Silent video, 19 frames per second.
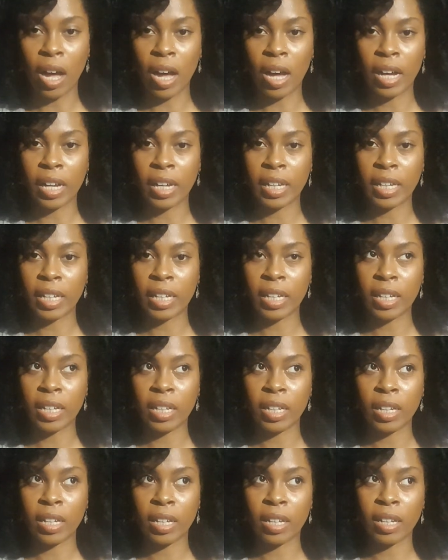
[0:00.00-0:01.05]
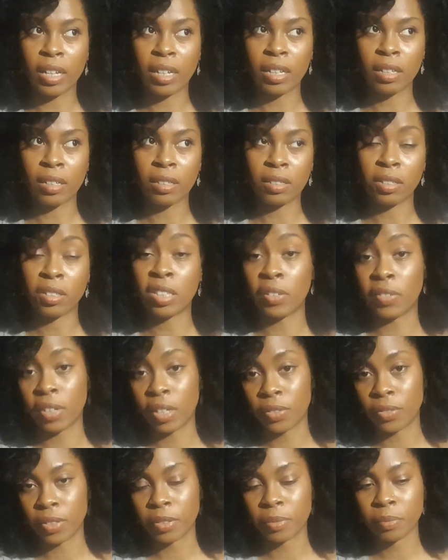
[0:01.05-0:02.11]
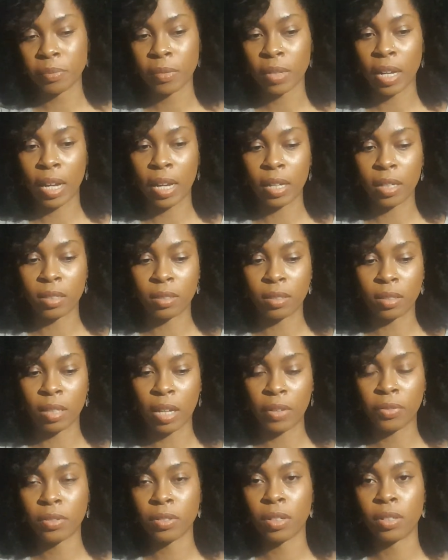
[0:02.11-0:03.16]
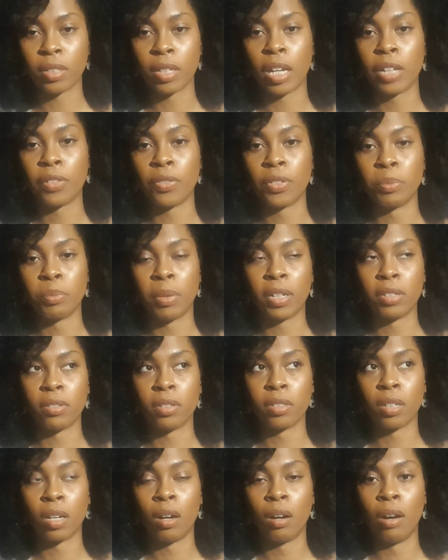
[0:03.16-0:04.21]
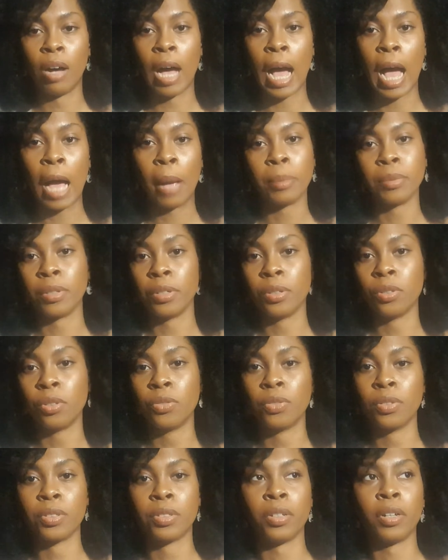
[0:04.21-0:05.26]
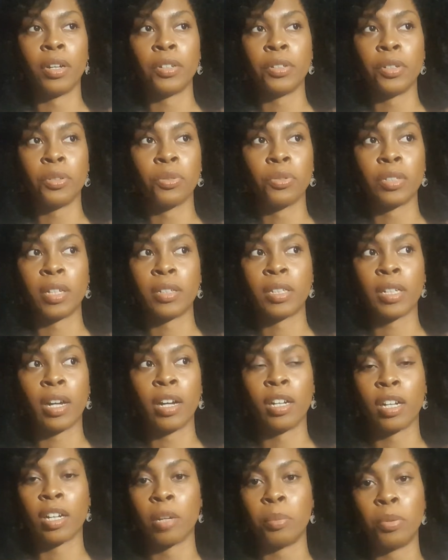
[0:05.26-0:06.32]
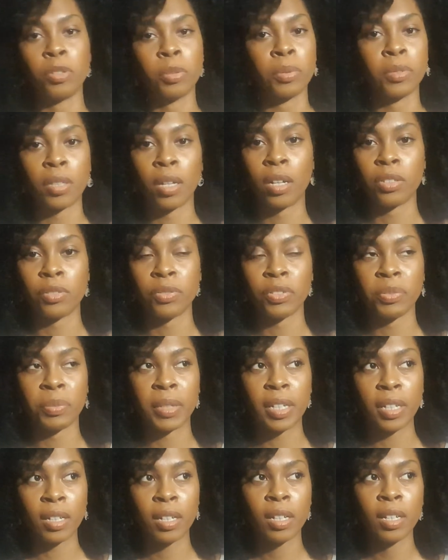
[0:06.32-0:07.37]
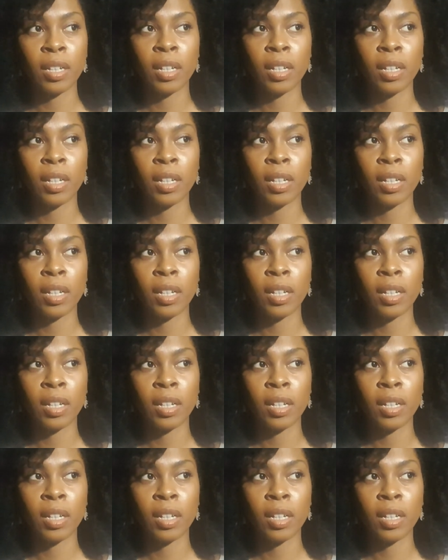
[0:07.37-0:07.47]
I used to have an iPhone and everyone knows iPhone batteries are absolutely awful so I also had to carry like a portable charger with me